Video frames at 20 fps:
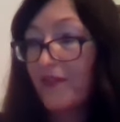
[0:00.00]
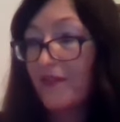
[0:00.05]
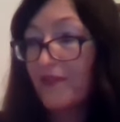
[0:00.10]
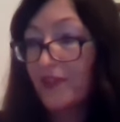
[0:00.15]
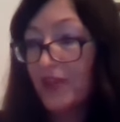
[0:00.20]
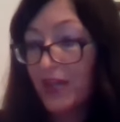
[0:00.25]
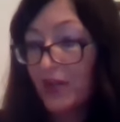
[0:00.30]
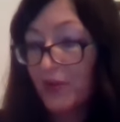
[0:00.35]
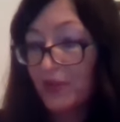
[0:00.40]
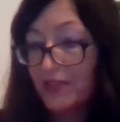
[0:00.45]

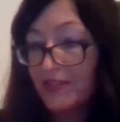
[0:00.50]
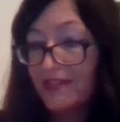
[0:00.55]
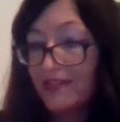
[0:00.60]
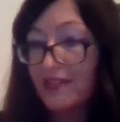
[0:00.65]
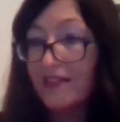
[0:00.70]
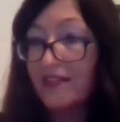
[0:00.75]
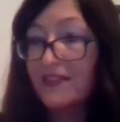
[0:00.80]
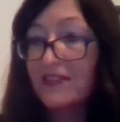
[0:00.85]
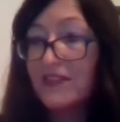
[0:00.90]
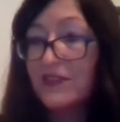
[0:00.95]

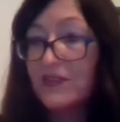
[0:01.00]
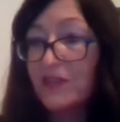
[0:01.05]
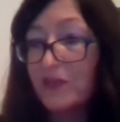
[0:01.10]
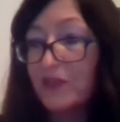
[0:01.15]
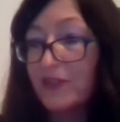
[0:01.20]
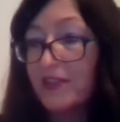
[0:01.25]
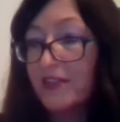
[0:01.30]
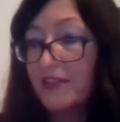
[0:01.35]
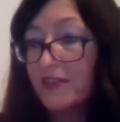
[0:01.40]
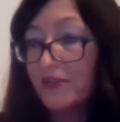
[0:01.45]
frequencies
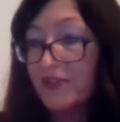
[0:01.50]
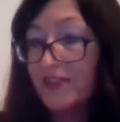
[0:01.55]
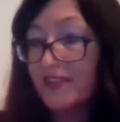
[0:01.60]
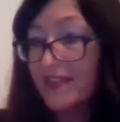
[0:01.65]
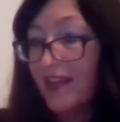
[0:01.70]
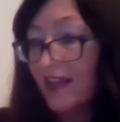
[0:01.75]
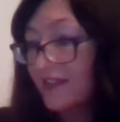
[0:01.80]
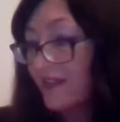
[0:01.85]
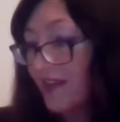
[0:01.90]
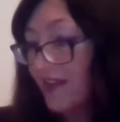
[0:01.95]
stored in your
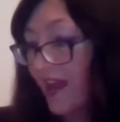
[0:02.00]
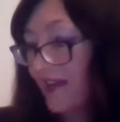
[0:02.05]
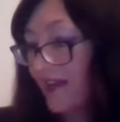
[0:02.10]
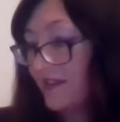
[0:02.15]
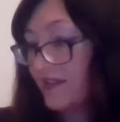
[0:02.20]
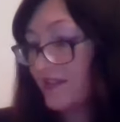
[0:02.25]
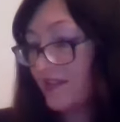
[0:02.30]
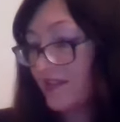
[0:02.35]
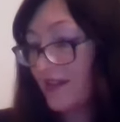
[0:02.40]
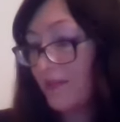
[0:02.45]
cellular
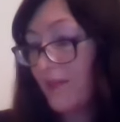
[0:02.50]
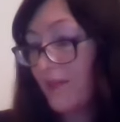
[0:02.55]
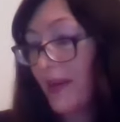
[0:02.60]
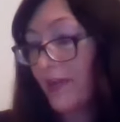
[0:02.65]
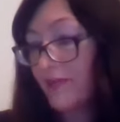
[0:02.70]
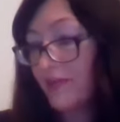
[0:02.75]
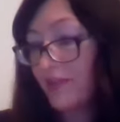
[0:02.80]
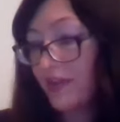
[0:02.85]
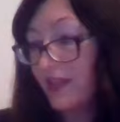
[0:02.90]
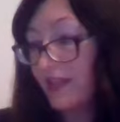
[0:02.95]
energy and
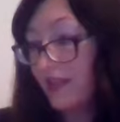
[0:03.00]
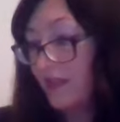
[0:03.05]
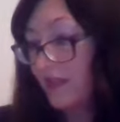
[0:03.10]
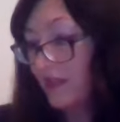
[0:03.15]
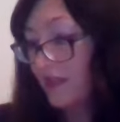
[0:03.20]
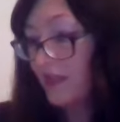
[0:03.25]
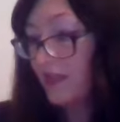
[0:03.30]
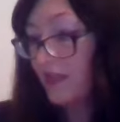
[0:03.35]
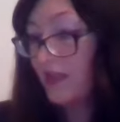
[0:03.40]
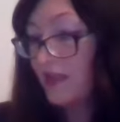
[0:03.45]
memory.
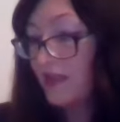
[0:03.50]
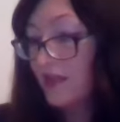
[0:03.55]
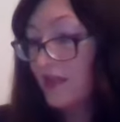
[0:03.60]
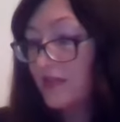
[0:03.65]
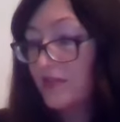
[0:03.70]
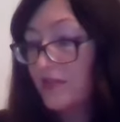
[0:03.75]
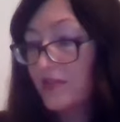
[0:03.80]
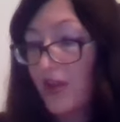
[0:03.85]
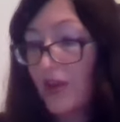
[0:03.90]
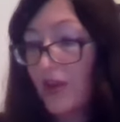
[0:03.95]

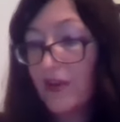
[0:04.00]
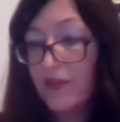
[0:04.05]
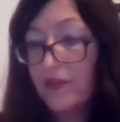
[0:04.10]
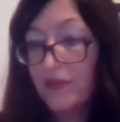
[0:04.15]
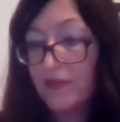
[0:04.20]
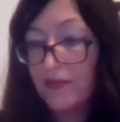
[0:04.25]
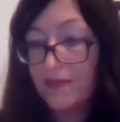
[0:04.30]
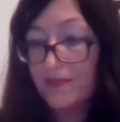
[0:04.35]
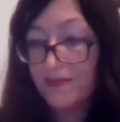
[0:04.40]
So